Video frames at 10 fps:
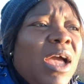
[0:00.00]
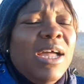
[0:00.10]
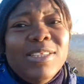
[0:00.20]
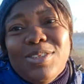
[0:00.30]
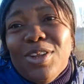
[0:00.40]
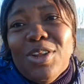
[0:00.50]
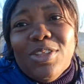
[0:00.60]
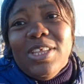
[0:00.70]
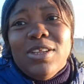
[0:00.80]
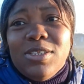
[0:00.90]
And turn
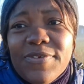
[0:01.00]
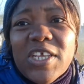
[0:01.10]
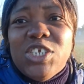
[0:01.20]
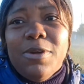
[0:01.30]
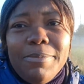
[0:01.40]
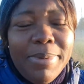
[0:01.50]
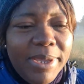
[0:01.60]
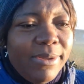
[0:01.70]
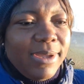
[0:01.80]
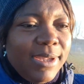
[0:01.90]
on the notification
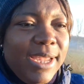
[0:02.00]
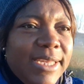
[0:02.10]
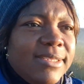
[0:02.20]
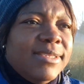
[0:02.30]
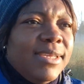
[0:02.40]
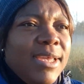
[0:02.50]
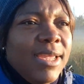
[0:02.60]
bell, guys.